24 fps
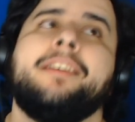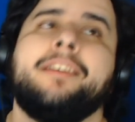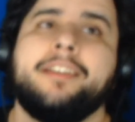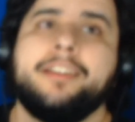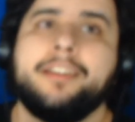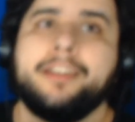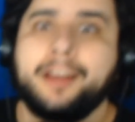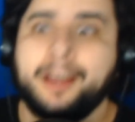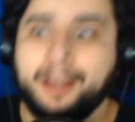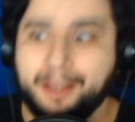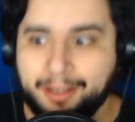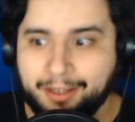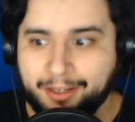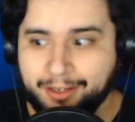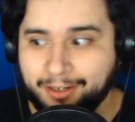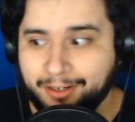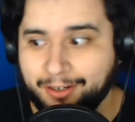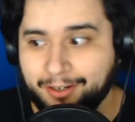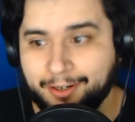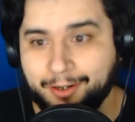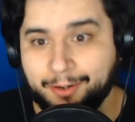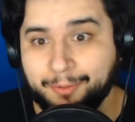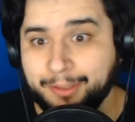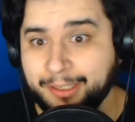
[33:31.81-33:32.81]
are
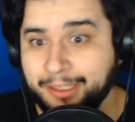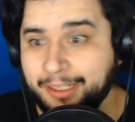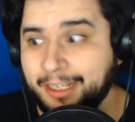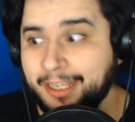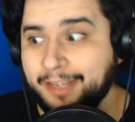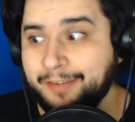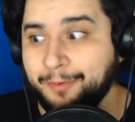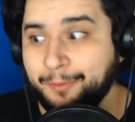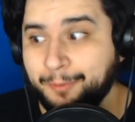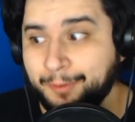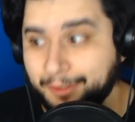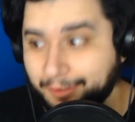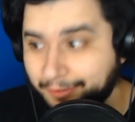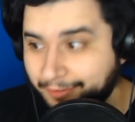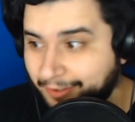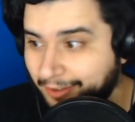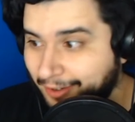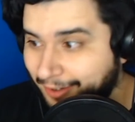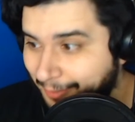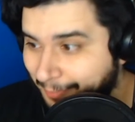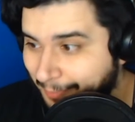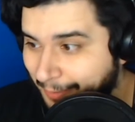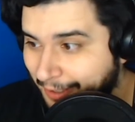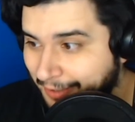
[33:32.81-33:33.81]
we going to have a real talk
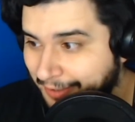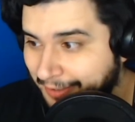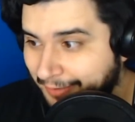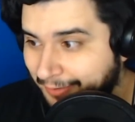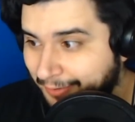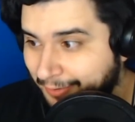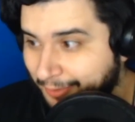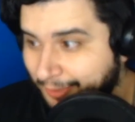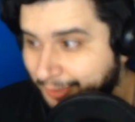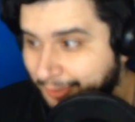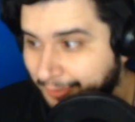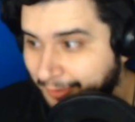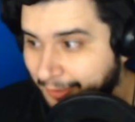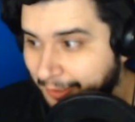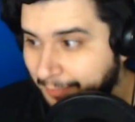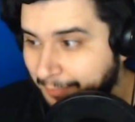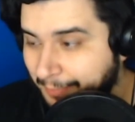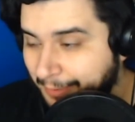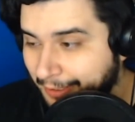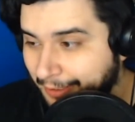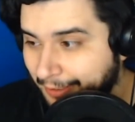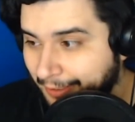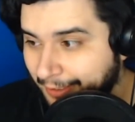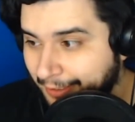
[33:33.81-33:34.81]
about this? Or are you going to be
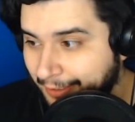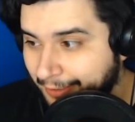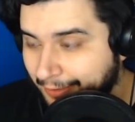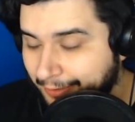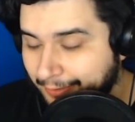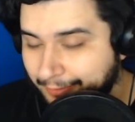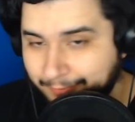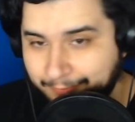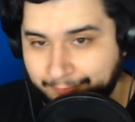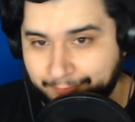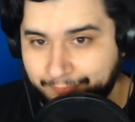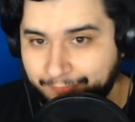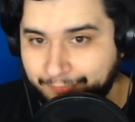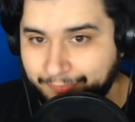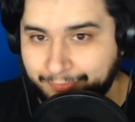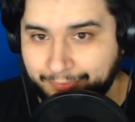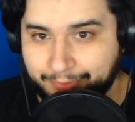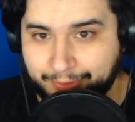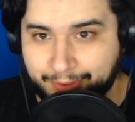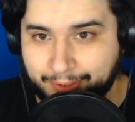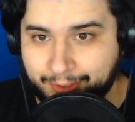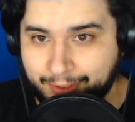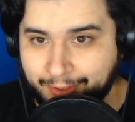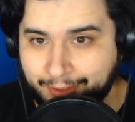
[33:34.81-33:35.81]
like,
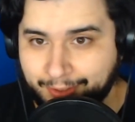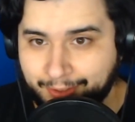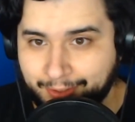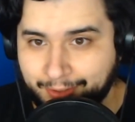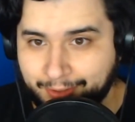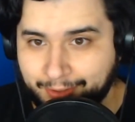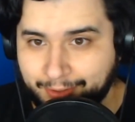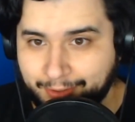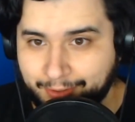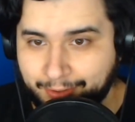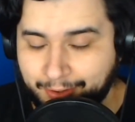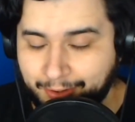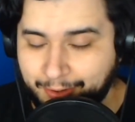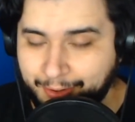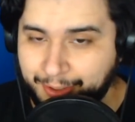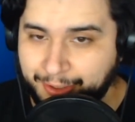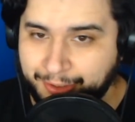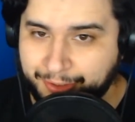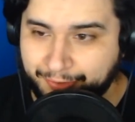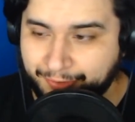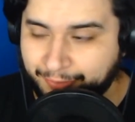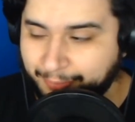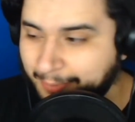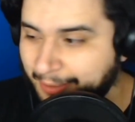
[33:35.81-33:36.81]
oh, you're
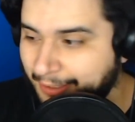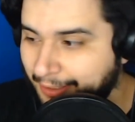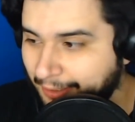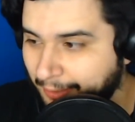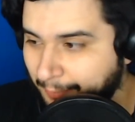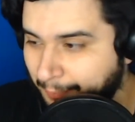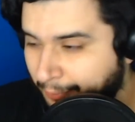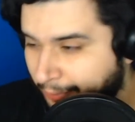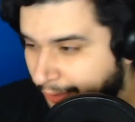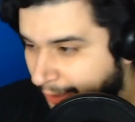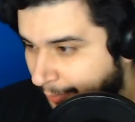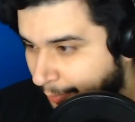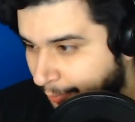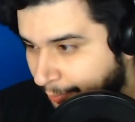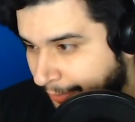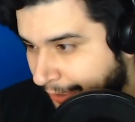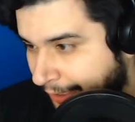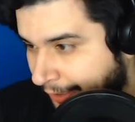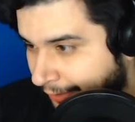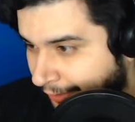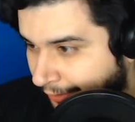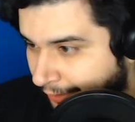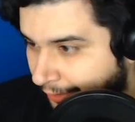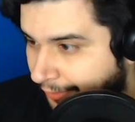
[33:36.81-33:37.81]
just making a problem out of
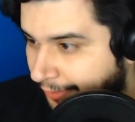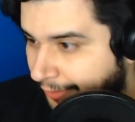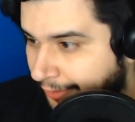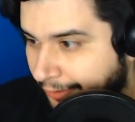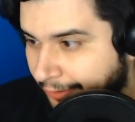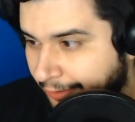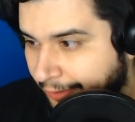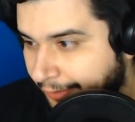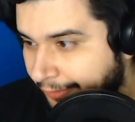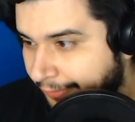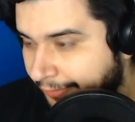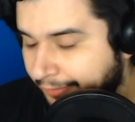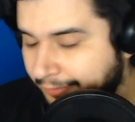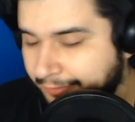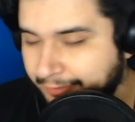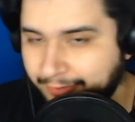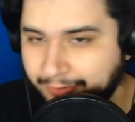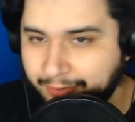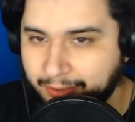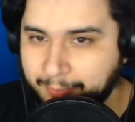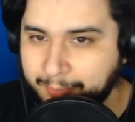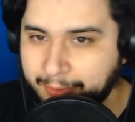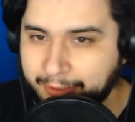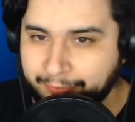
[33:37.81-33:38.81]
nothing? Like, is it just going to
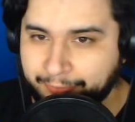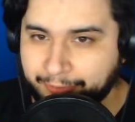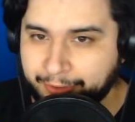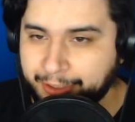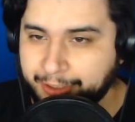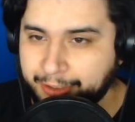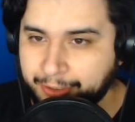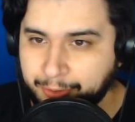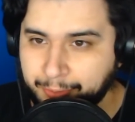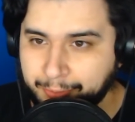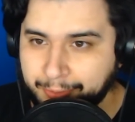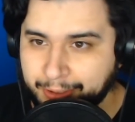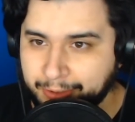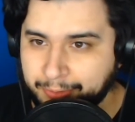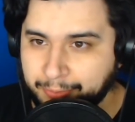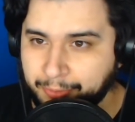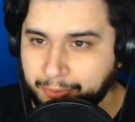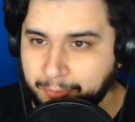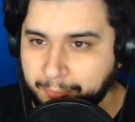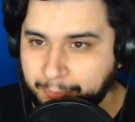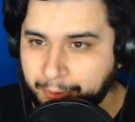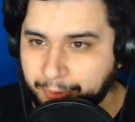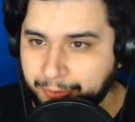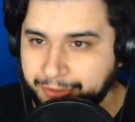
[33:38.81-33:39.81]
be a very going through the
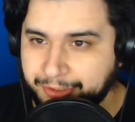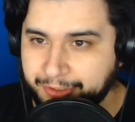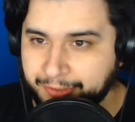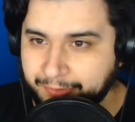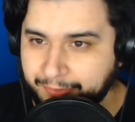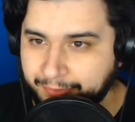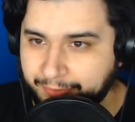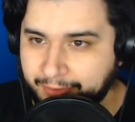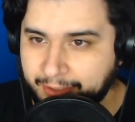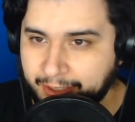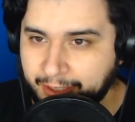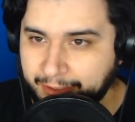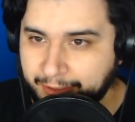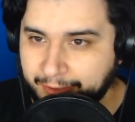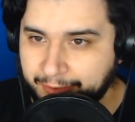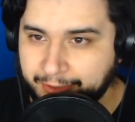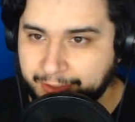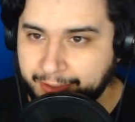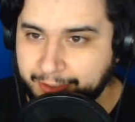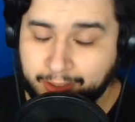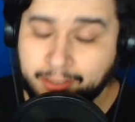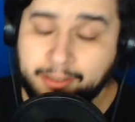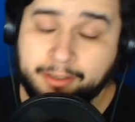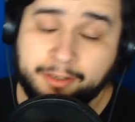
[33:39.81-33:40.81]
motions kind of
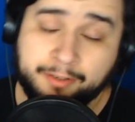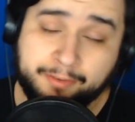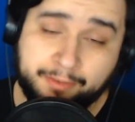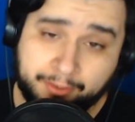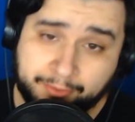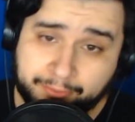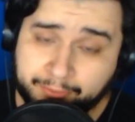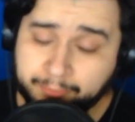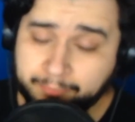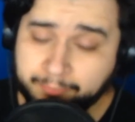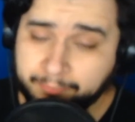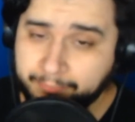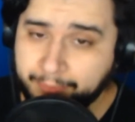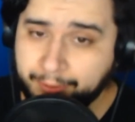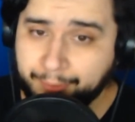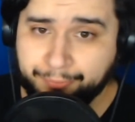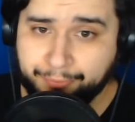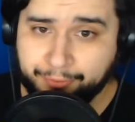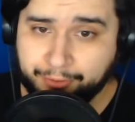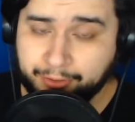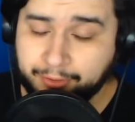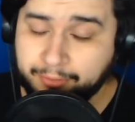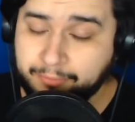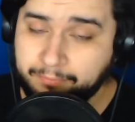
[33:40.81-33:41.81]
thing? Because that was a,
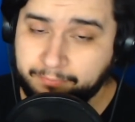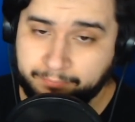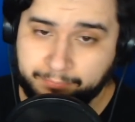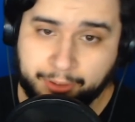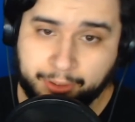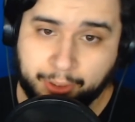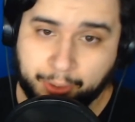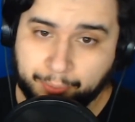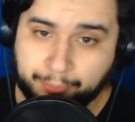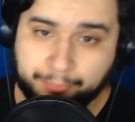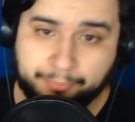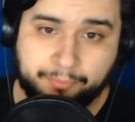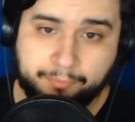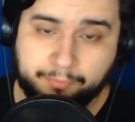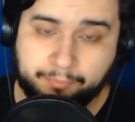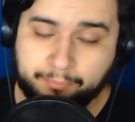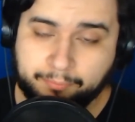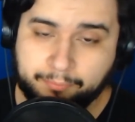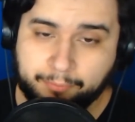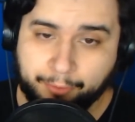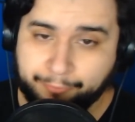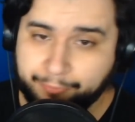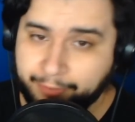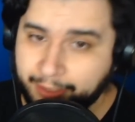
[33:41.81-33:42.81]
you know, a
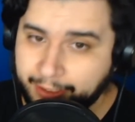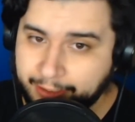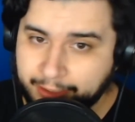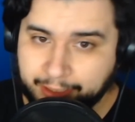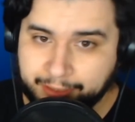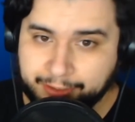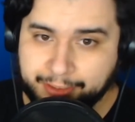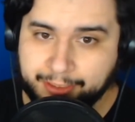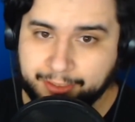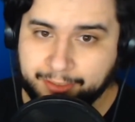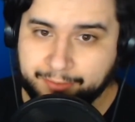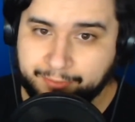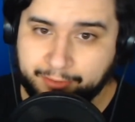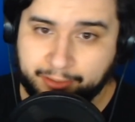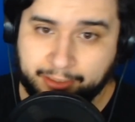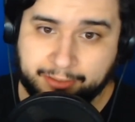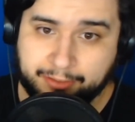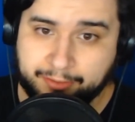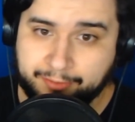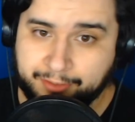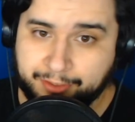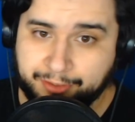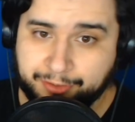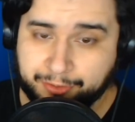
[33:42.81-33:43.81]
fine idea to let the
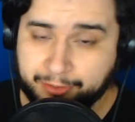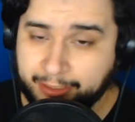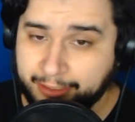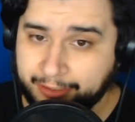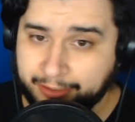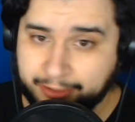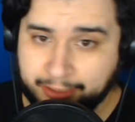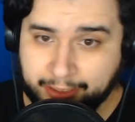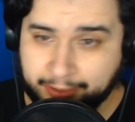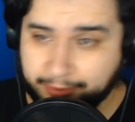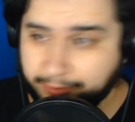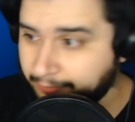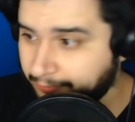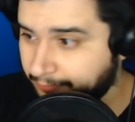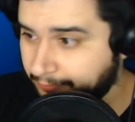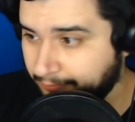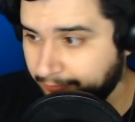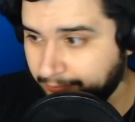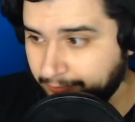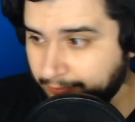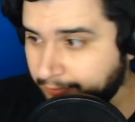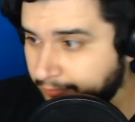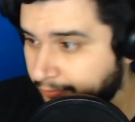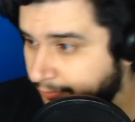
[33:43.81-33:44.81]
teacher, like, not
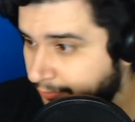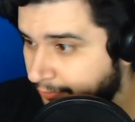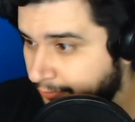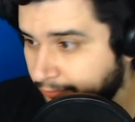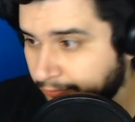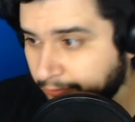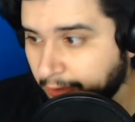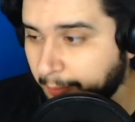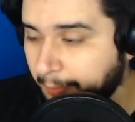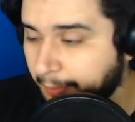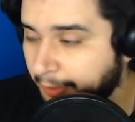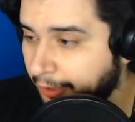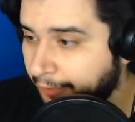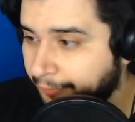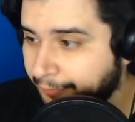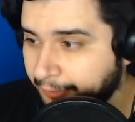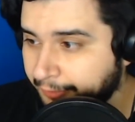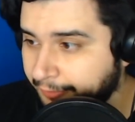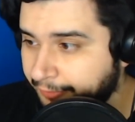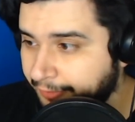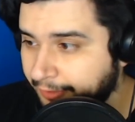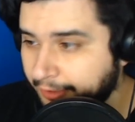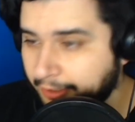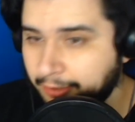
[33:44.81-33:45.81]
rub it off
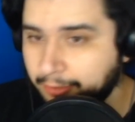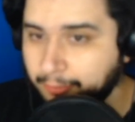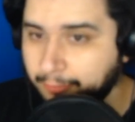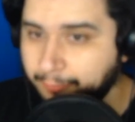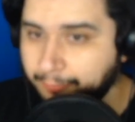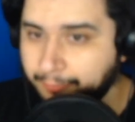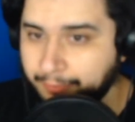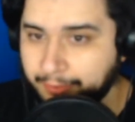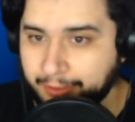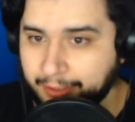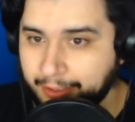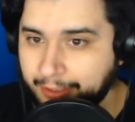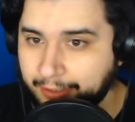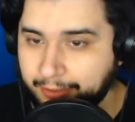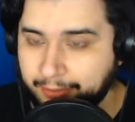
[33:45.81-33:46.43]
yourself and, like